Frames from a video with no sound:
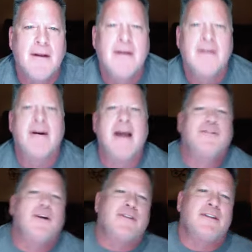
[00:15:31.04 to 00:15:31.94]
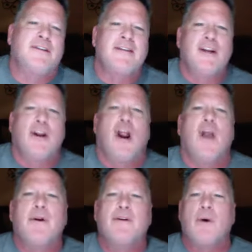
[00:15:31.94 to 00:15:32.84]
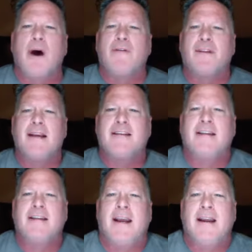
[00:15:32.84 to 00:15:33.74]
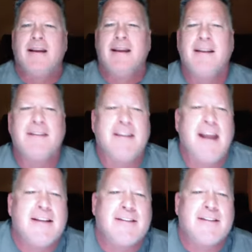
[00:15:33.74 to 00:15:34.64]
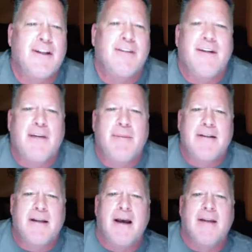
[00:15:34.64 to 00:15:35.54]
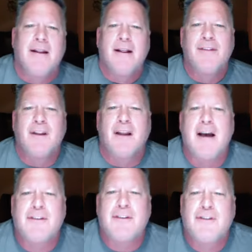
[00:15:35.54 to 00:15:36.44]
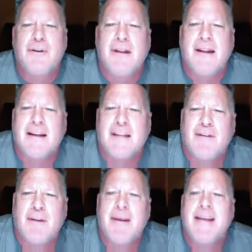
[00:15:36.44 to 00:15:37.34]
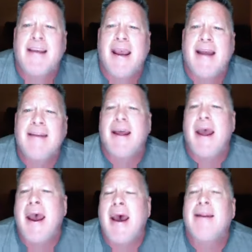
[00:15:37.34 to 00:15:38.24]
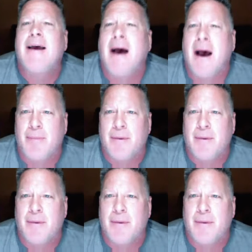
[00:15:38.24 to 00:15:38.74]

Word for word: Right? So she says the alarm would go off the next day and the task still needed to be done. The losses due to the inactivity began to add up.